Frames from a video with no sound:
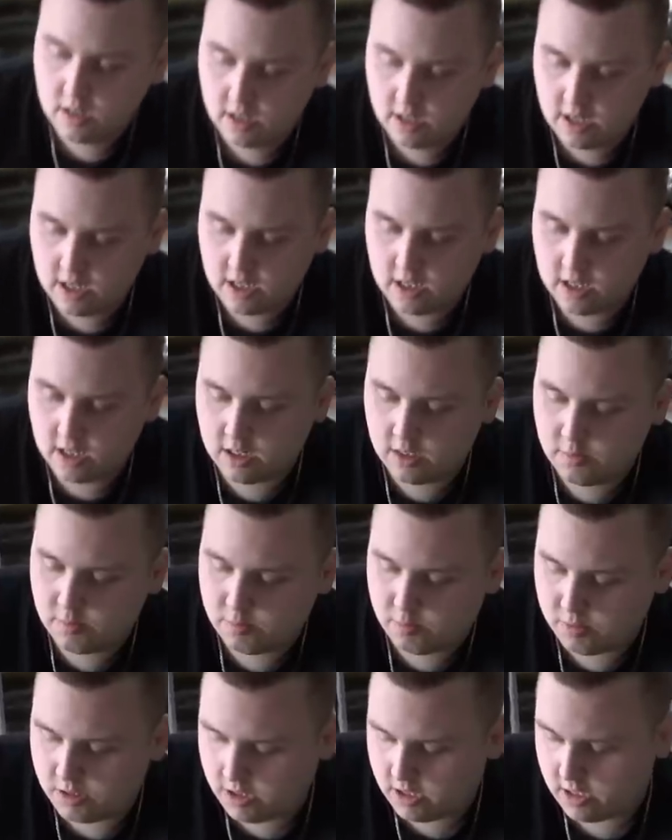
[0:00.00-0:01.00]
Oh, okay. It's just
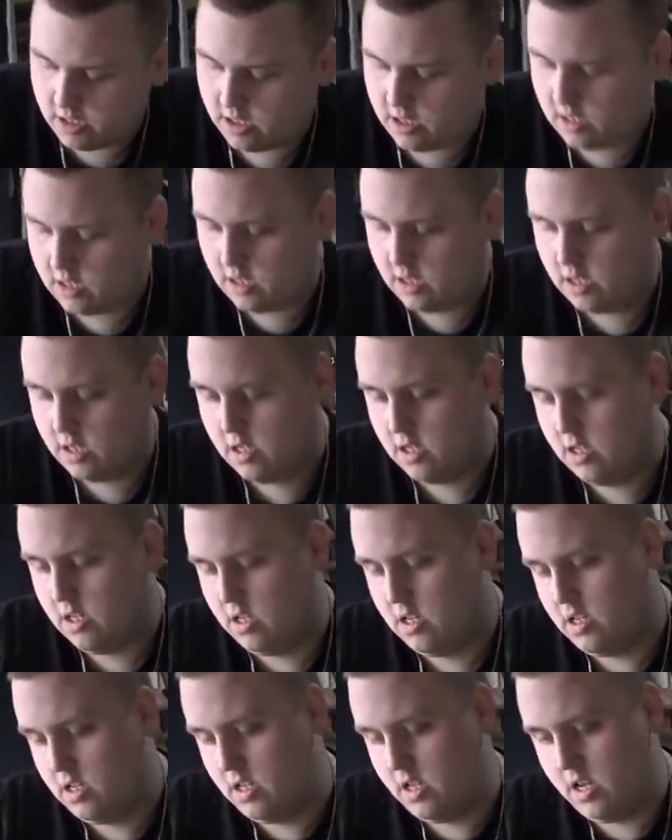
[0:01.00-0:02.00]
just Build-A-Bear.
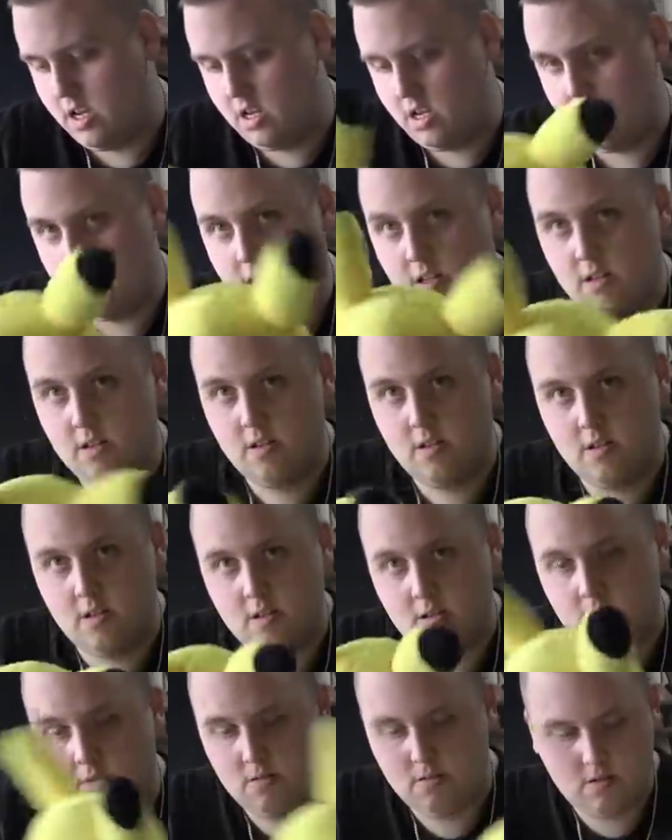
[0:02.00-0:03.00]
Yeah.
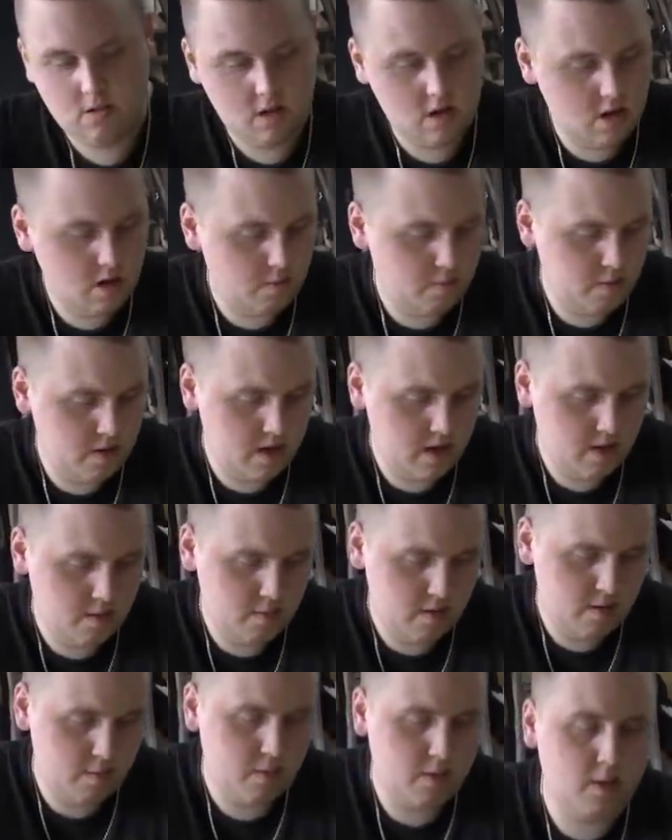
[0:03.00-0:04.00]
Oh, BAB
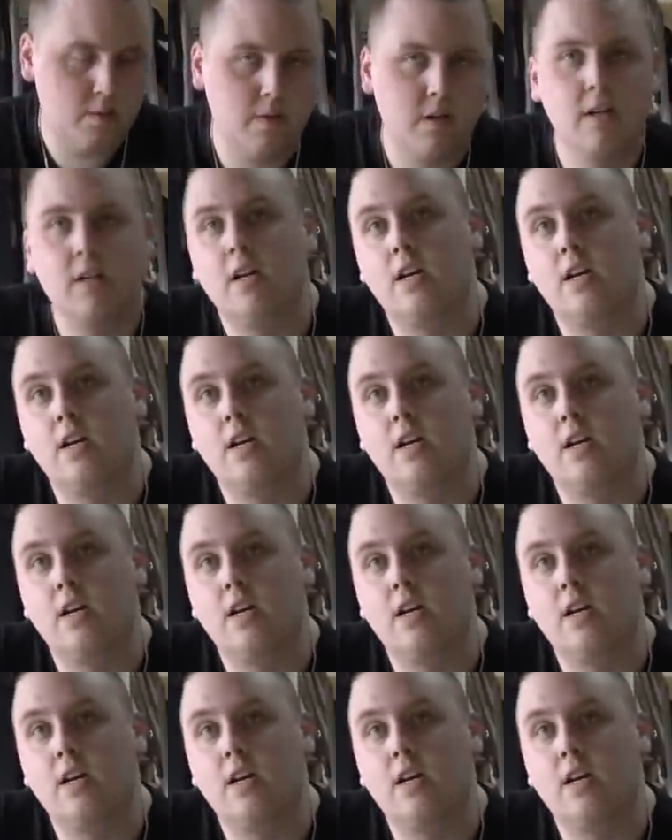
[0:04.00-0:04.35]
Build-A-Bear,